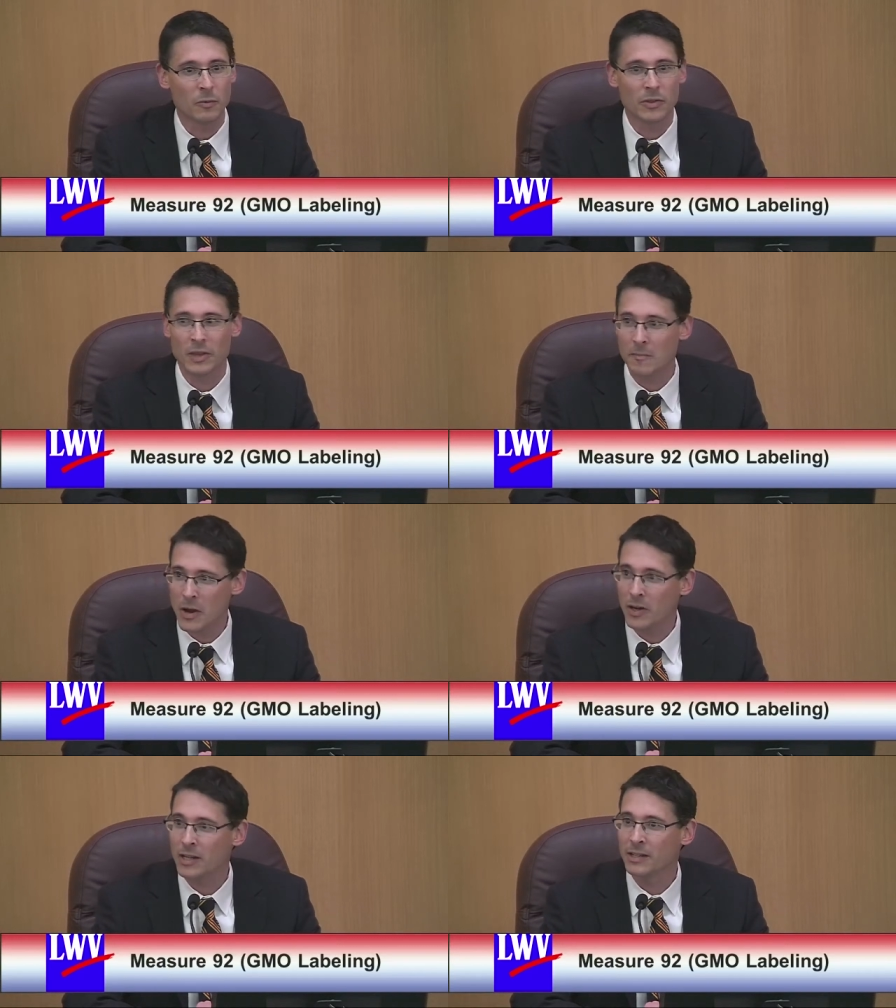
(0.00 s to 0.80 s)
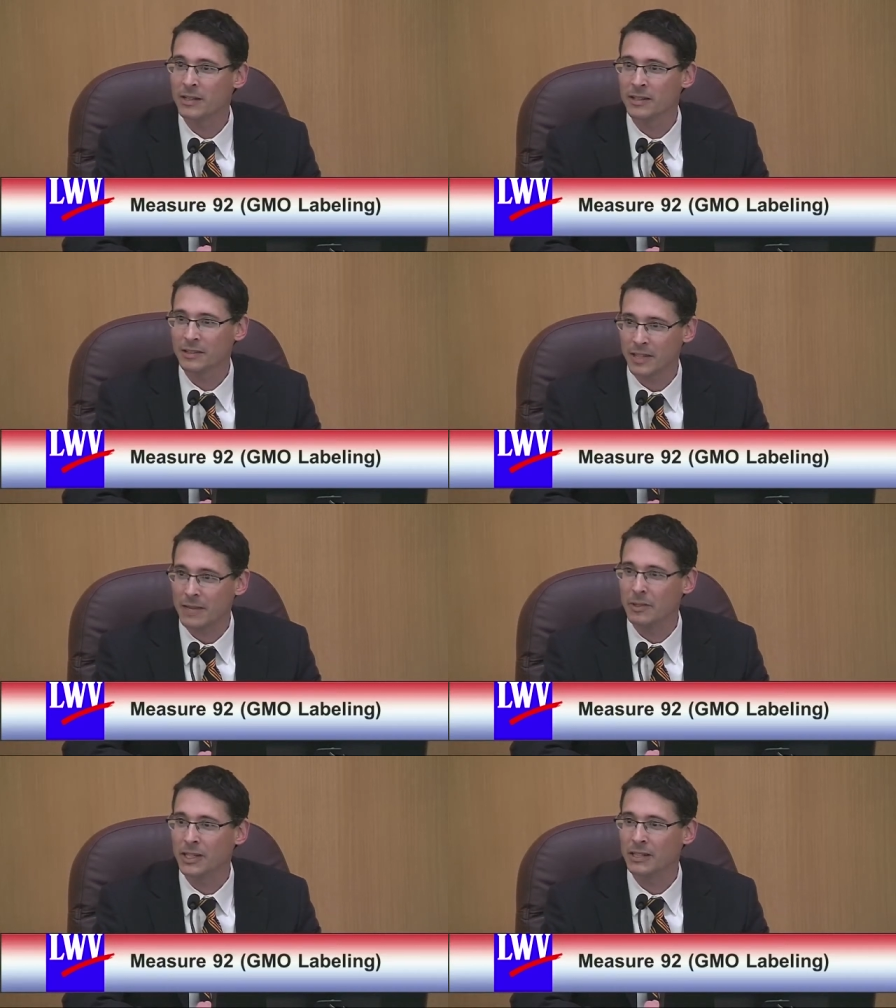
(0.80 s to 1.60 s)
with American
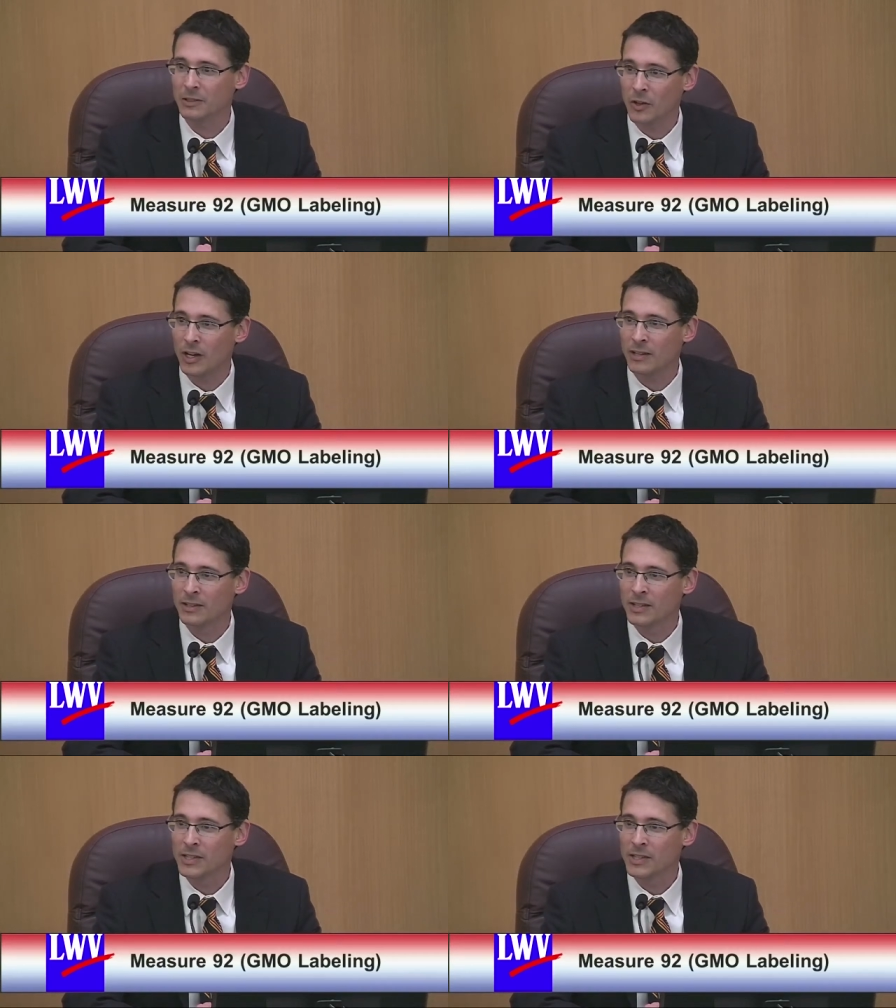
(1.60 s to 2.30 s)
labeling law.